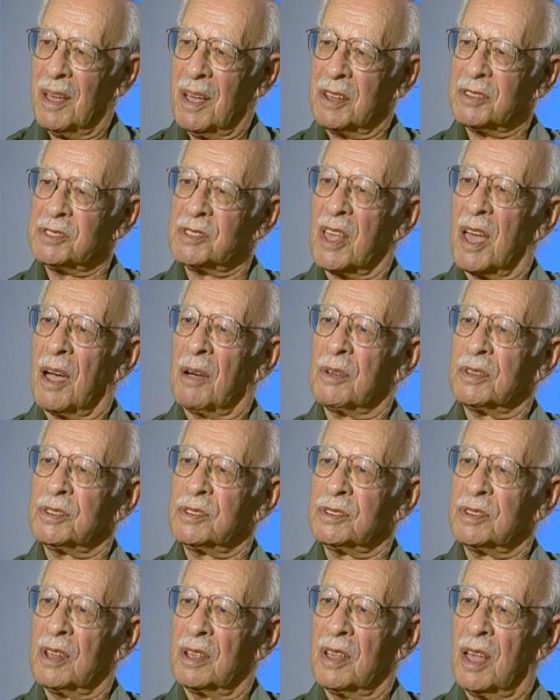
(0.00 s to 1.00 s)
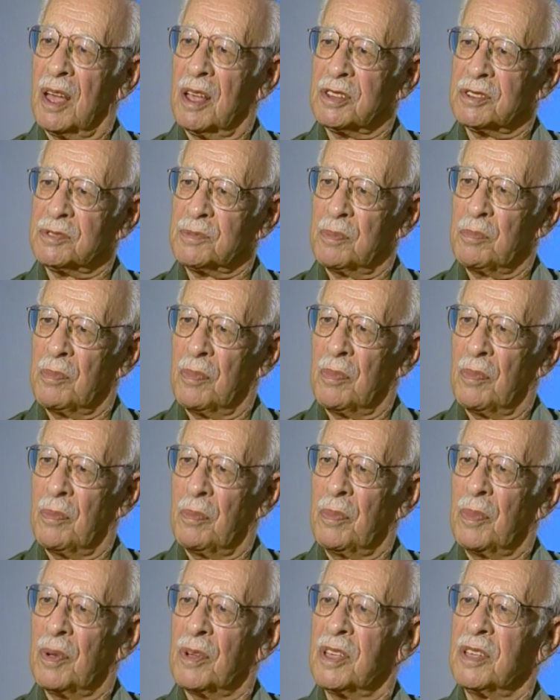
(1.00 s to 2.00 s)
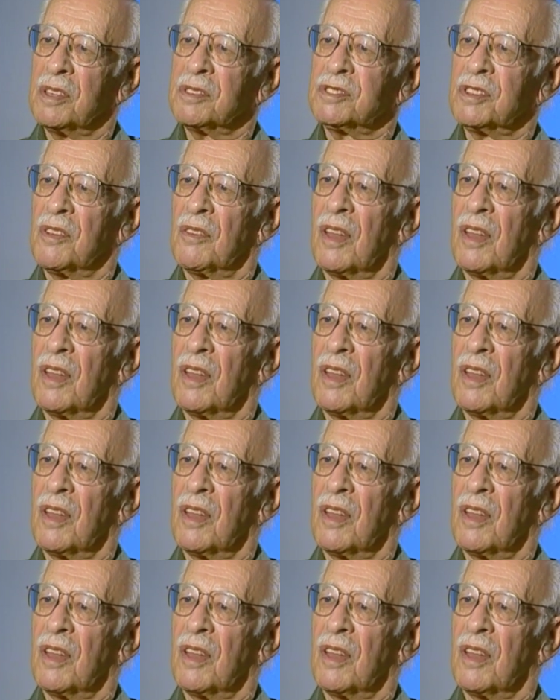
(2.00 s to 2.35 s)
as, thousands, as millions